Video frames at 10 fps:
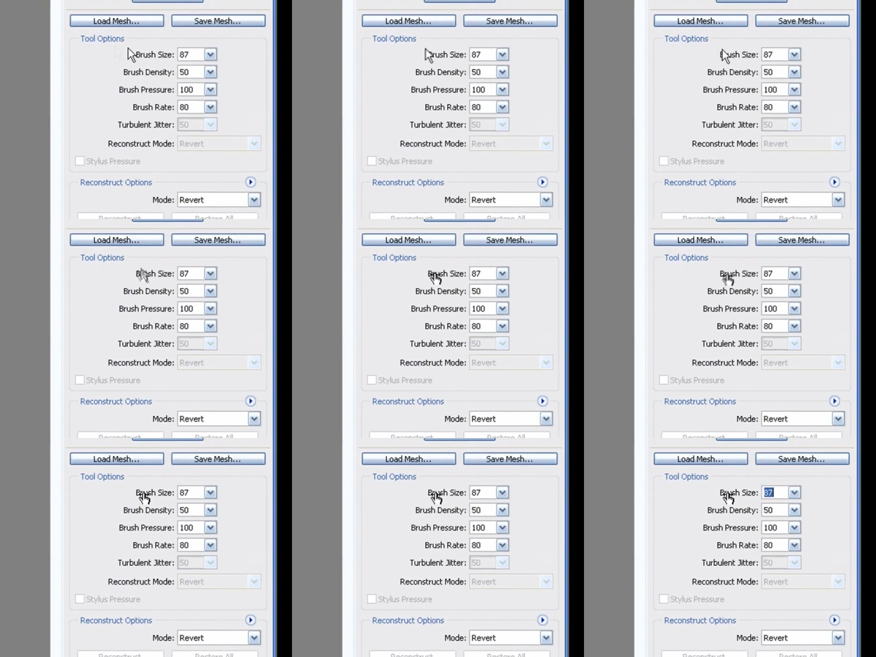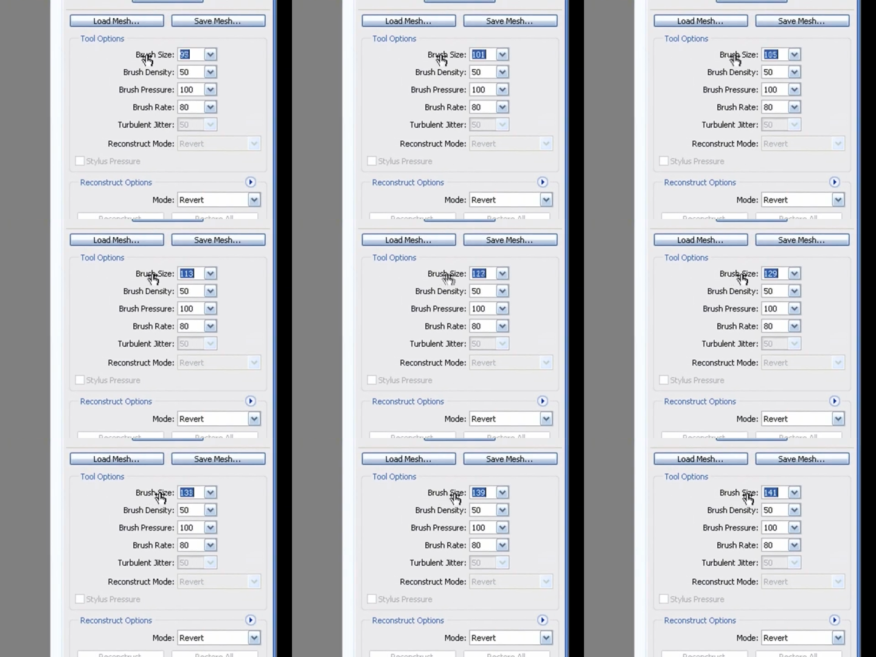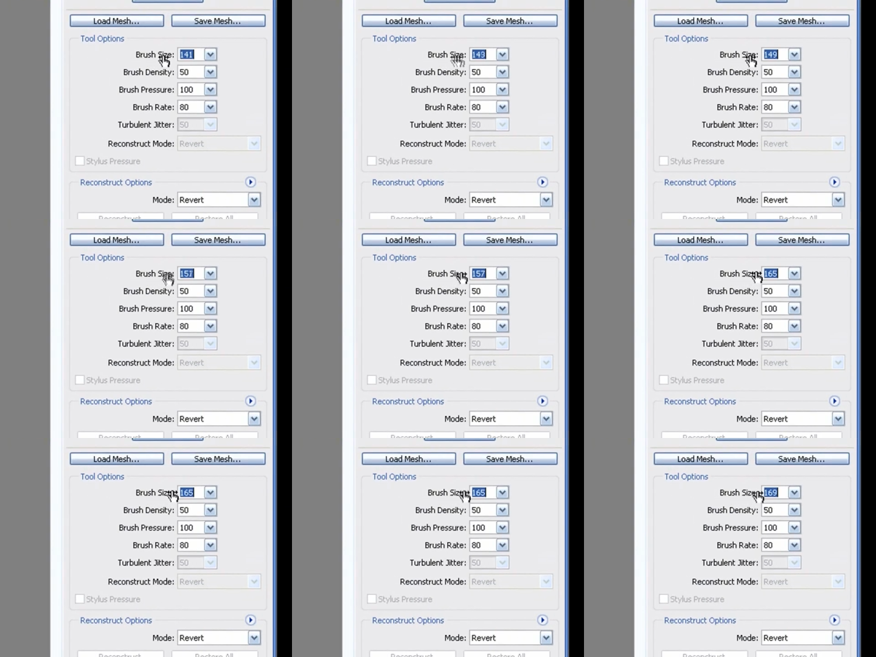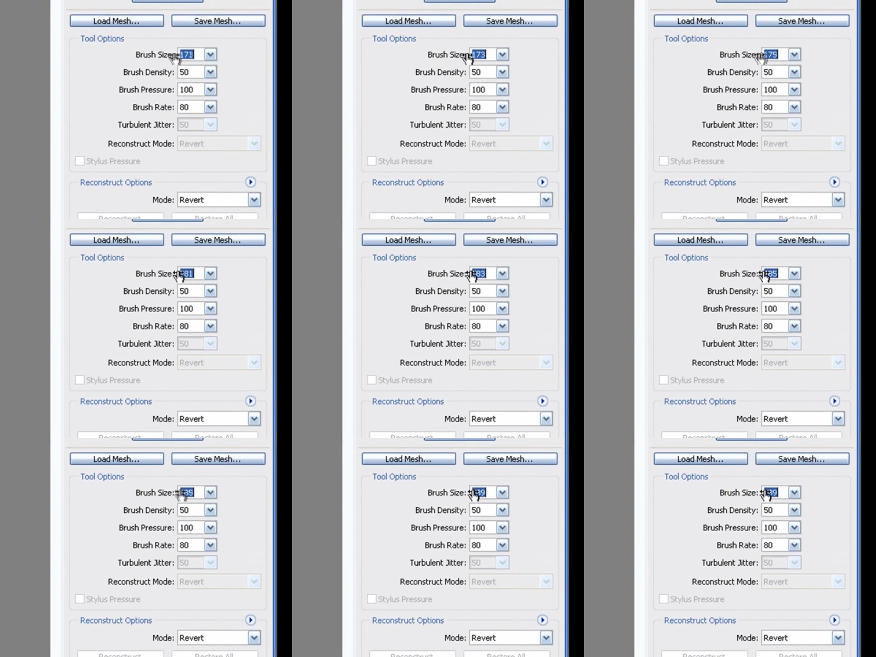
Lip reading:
[unreadable: no face in view]